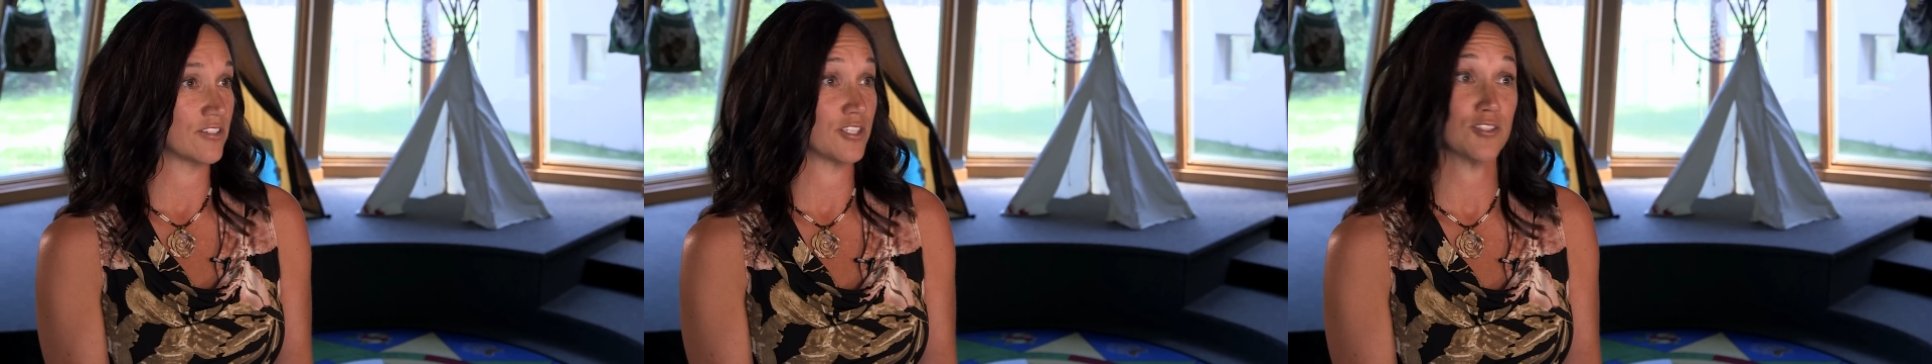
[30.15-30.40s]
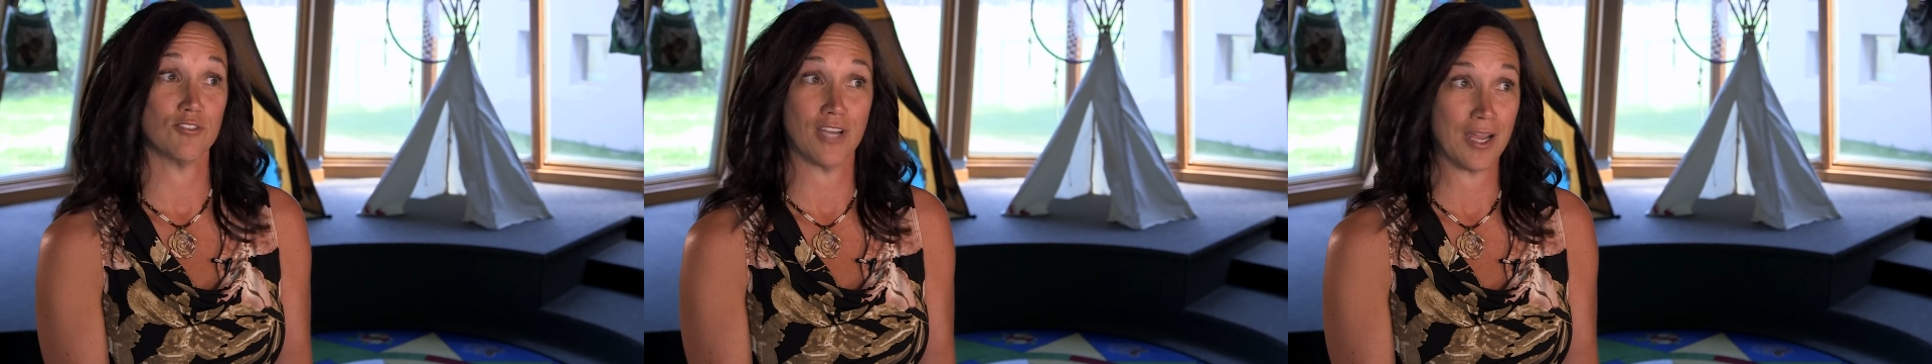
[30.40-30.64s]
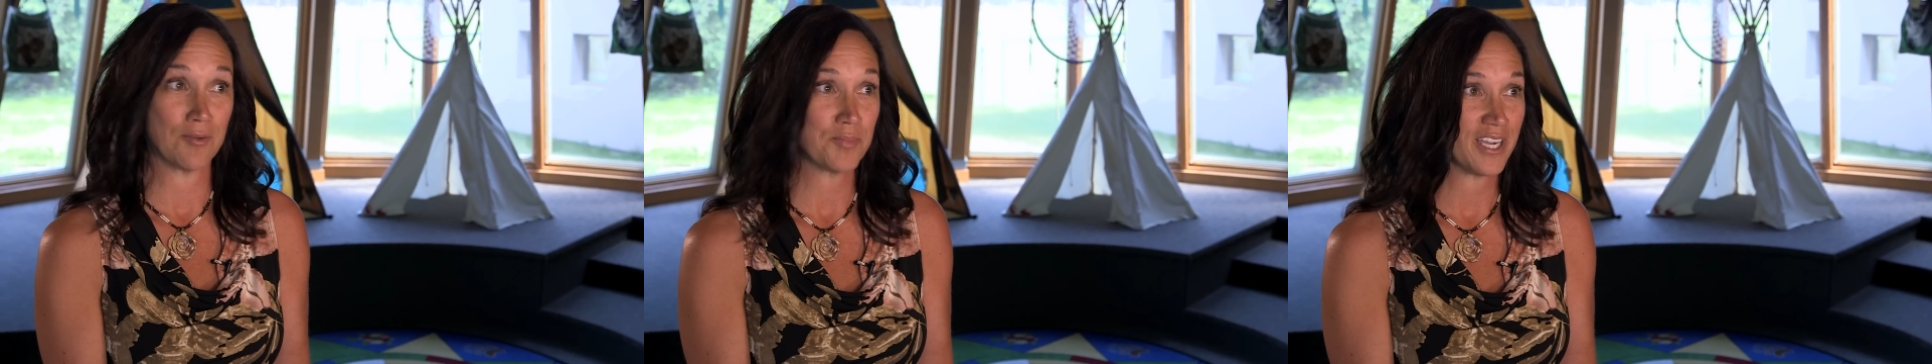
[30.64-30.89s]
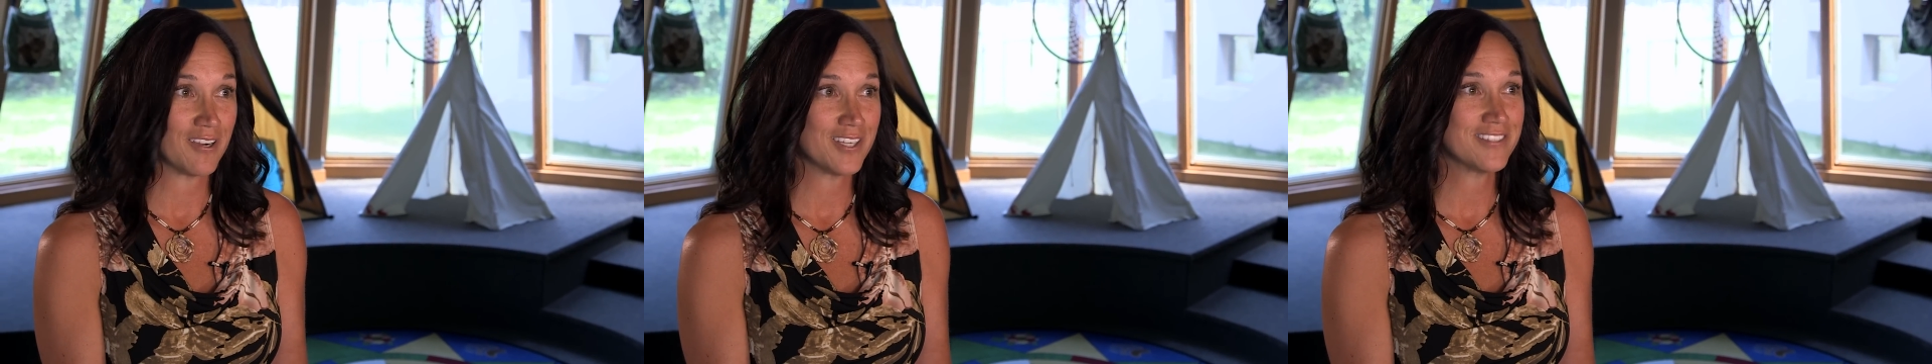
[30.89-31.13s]
or
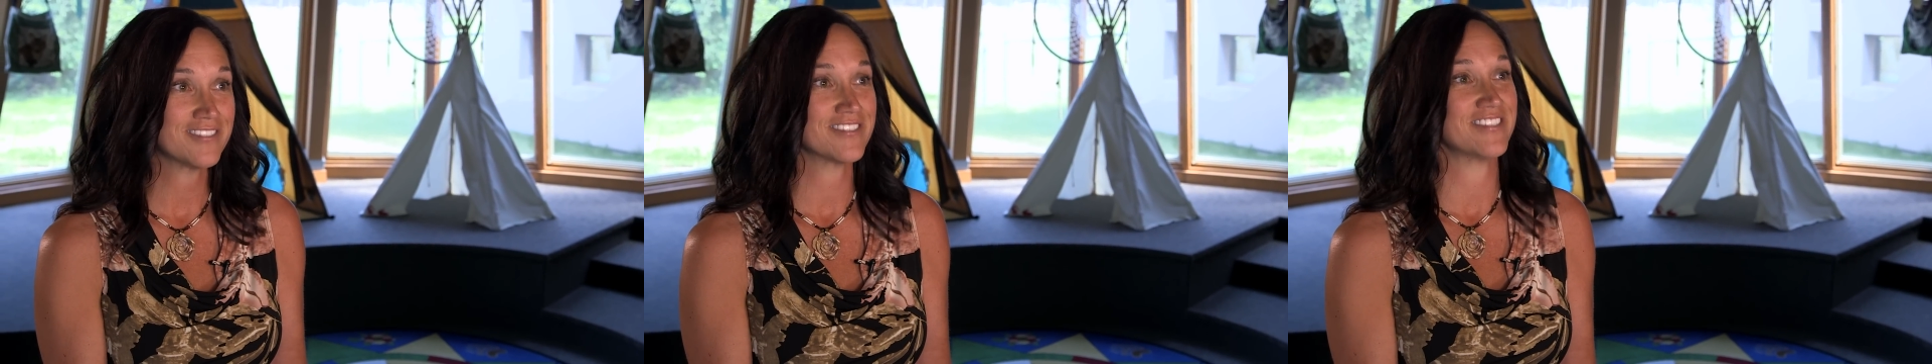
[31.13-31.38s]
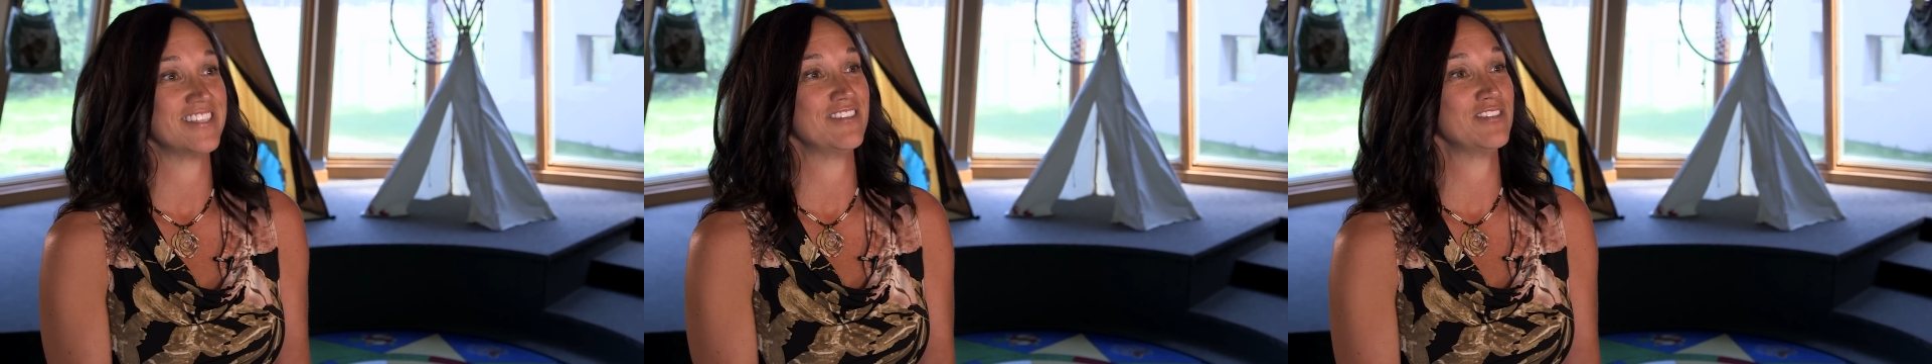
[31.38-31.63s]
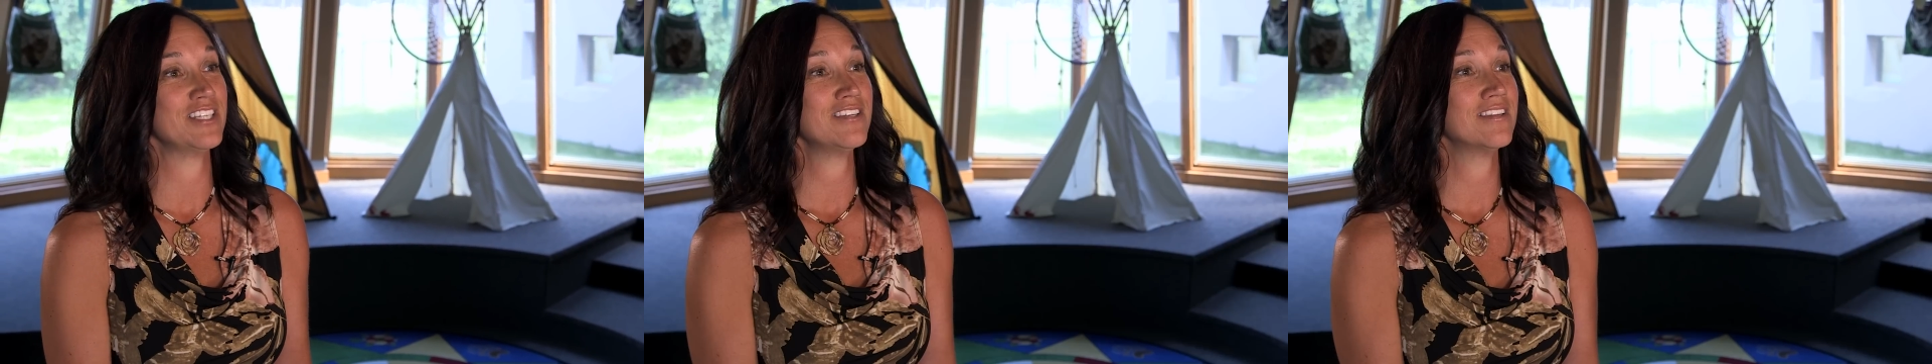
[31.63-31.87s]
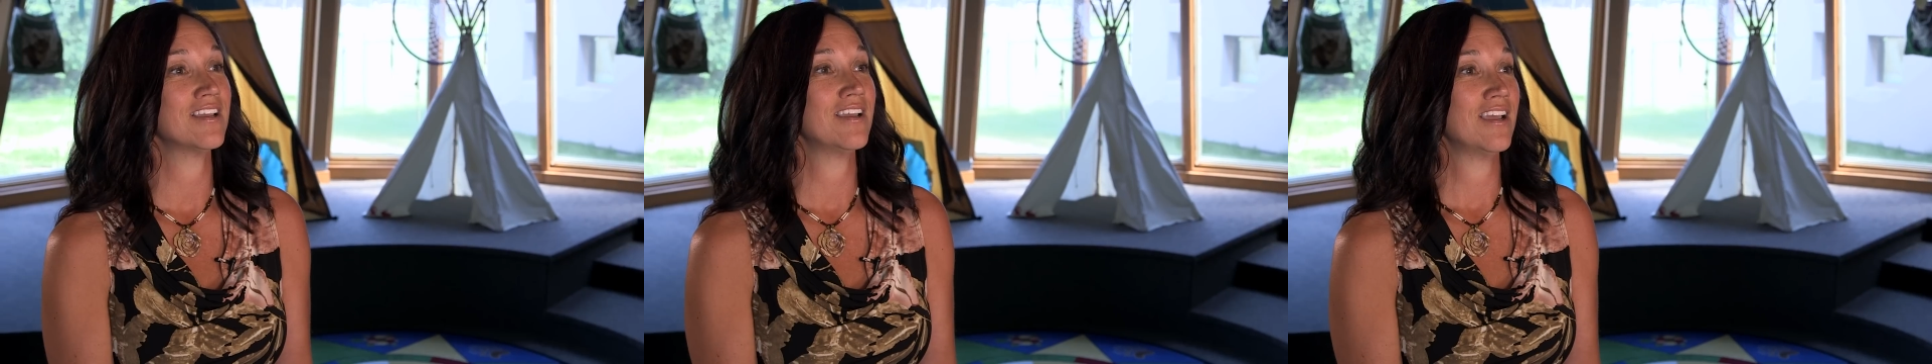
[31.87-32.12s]
grandparents even.